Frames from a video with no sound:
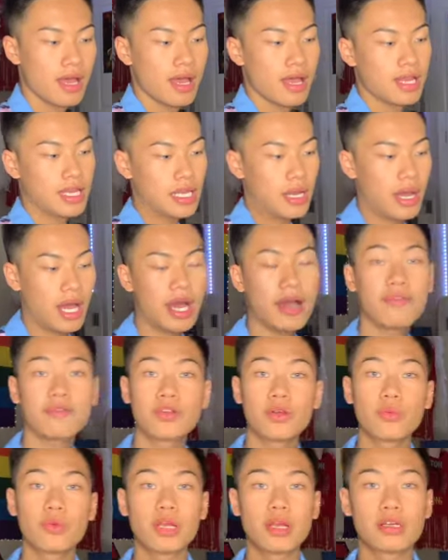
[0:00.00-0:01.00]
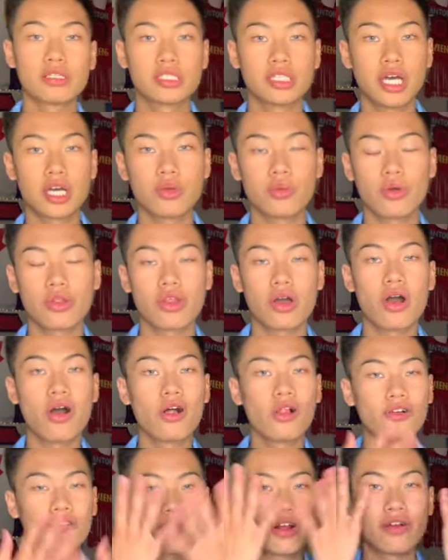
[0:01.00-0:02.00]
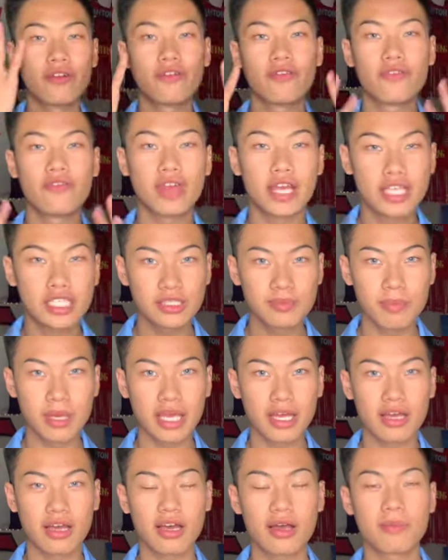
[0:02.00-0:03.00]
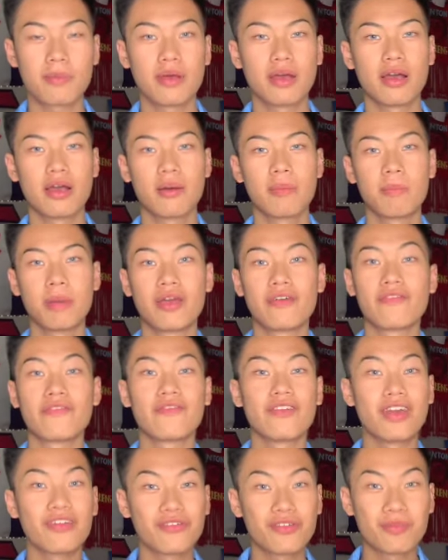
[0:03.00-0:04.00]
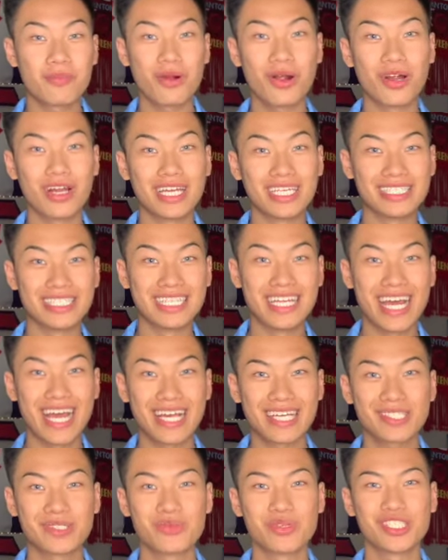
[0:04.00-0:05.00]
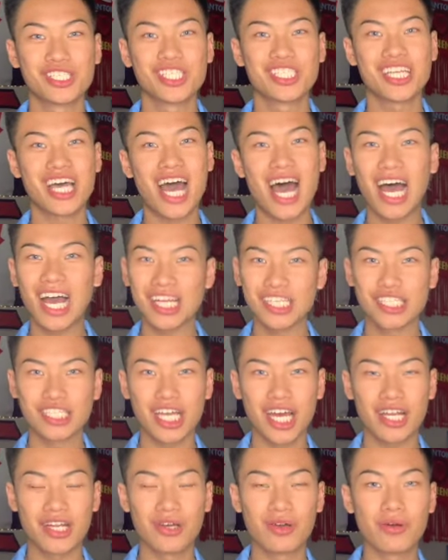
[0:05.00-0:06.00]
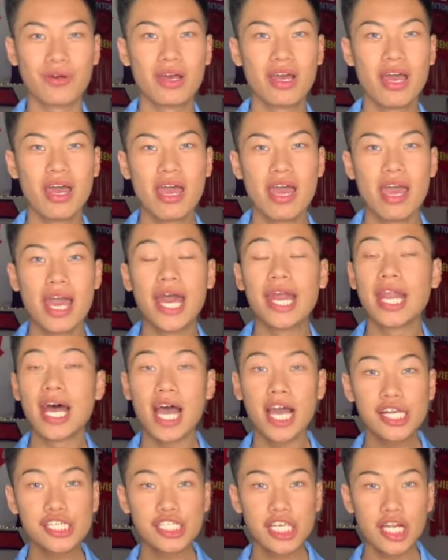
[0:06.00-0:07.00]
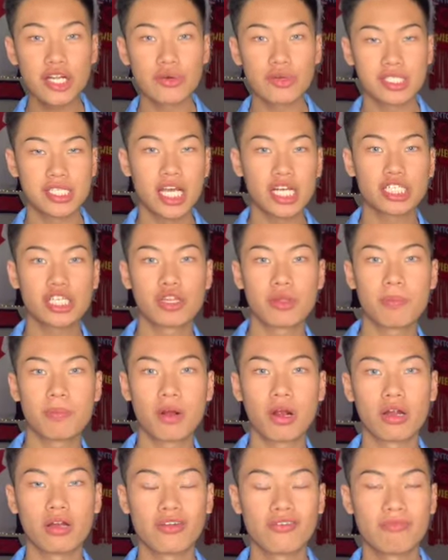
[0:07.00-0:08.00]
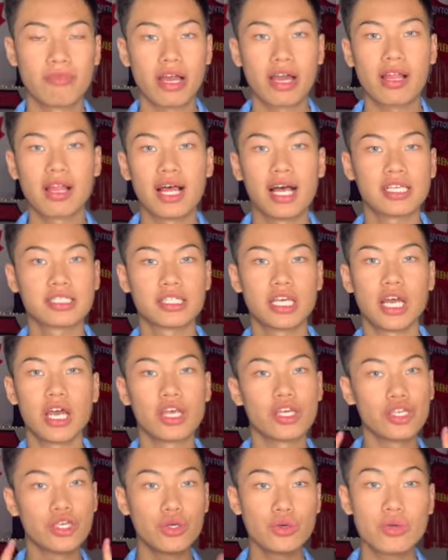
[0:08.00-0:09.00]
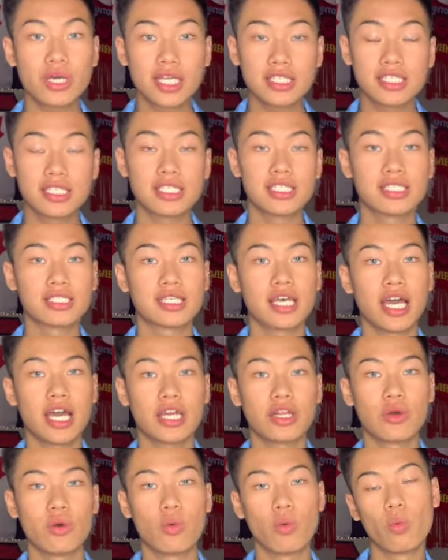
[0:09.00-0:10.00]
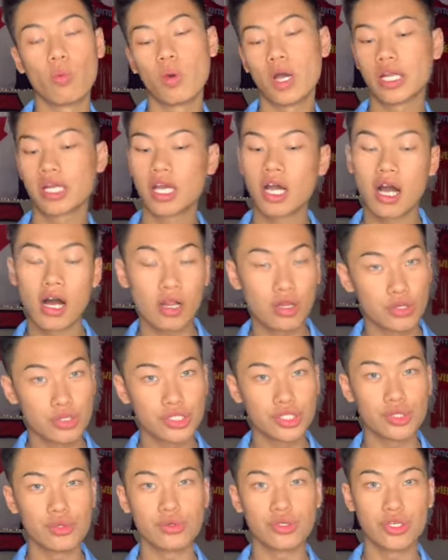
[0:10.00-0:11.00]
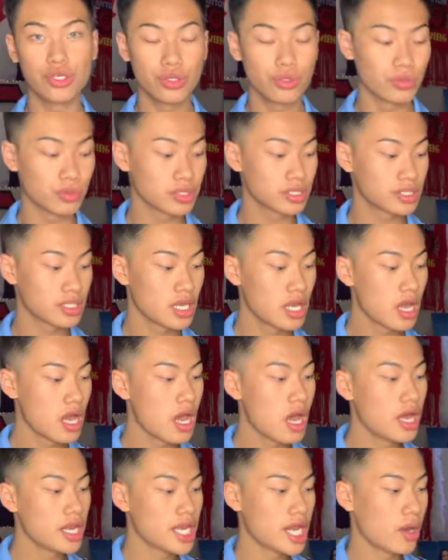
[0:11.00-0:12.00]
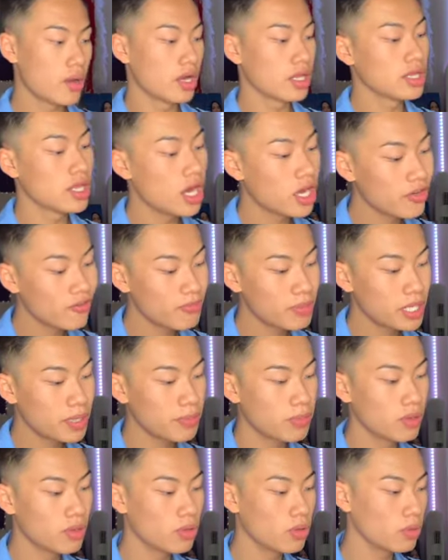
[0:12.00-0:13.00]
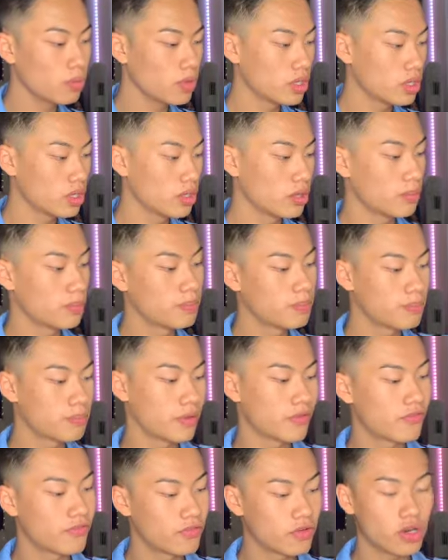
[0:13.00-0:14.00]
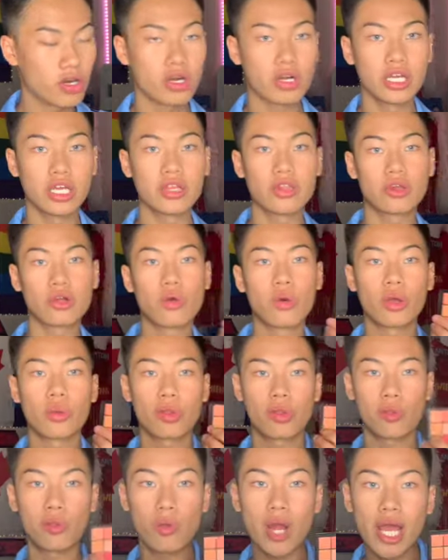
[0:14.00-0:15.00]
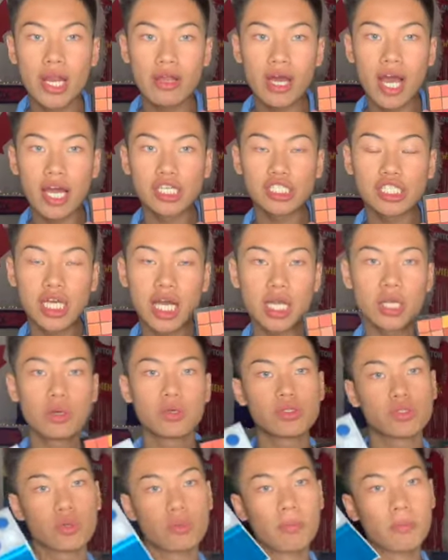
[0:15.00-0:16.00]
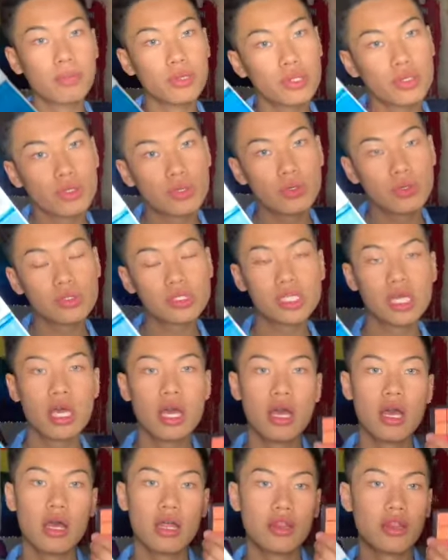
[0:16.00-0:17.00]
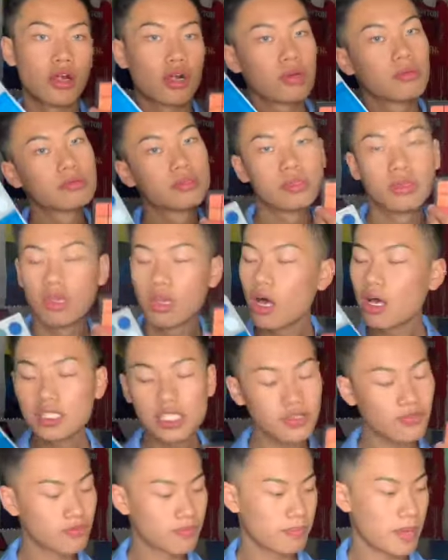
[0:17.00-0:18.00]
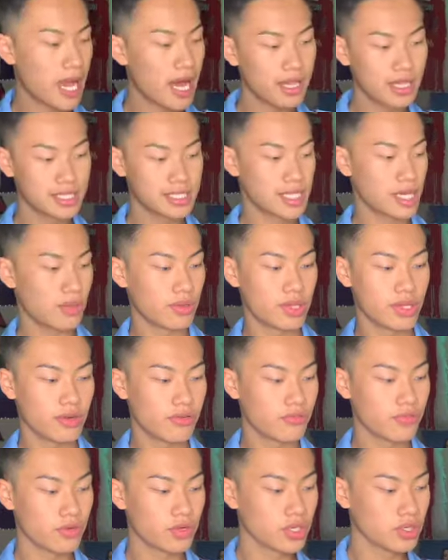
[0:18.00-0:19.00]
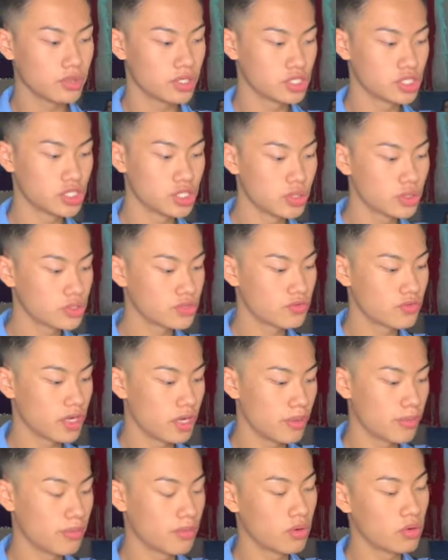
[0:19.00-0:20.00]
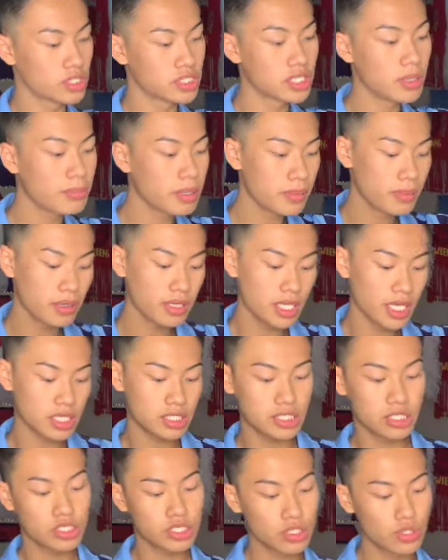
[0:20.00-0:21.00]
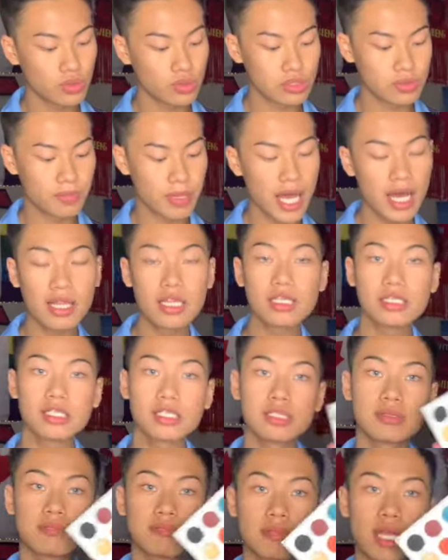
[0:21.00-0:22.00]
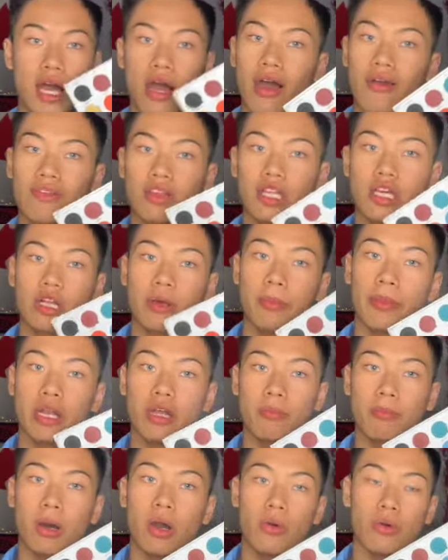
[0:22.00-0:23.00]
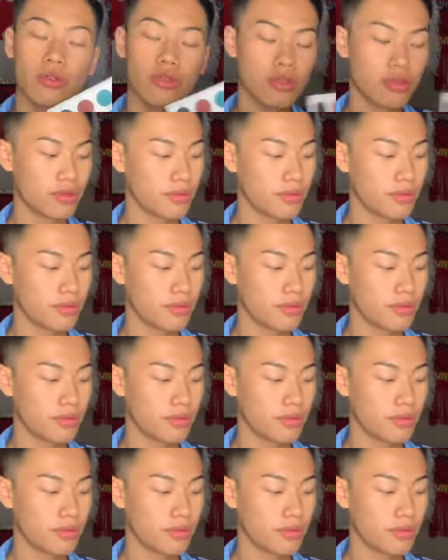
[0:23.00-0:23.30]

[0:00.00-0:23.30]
Now, after we are done with all of our face makeup, my favorite part is next, which is eyeshadow. And eyeshadow is actually the part of my class that you get to decide what colors you use. Now, a lot of people will prefer either going with red eyeshadows or blues. There are lots of palettes out there for you to choose from, or some people like to choose palettes that have a little bit of both.